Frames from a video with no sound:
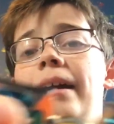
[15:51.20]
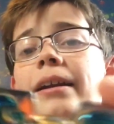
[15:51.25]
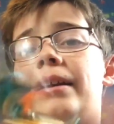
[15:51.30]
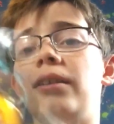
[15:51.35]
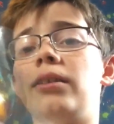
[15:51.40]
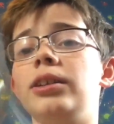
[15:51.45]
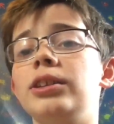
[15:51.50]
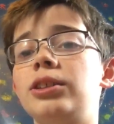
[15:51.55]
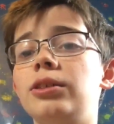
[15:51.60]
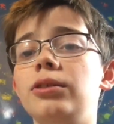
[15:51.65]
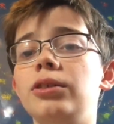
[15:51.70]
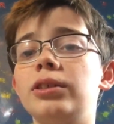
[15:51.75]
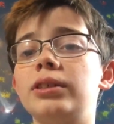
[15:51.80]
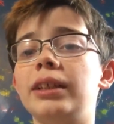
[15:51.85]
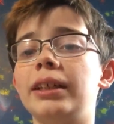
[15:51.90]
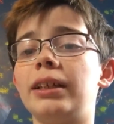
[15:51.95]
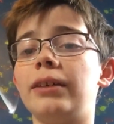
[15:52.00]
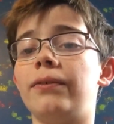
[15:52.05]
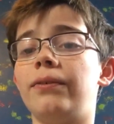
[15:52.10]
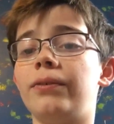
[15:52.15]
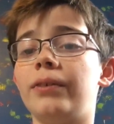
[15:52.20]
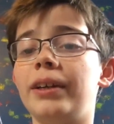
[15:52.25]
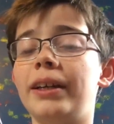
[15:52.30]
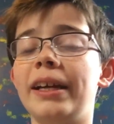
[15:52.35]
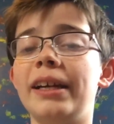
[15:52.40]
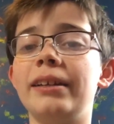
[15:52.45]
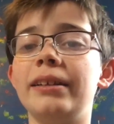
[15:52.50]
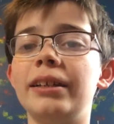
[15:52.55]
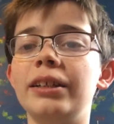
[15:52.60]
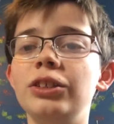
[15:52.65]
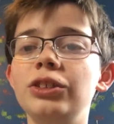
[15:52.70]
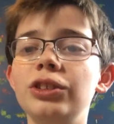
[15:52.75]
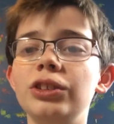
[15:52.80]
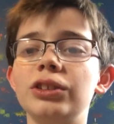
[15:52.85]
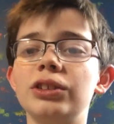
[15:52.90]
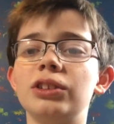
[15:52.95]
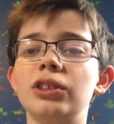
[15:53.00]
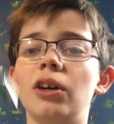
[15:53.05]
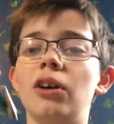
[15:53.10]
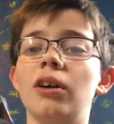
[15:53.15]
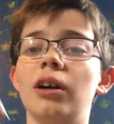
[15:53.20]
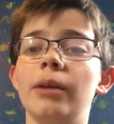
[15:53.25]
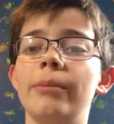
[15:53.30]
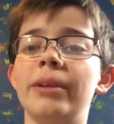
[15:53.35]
And it also looks like a freaking ninja star.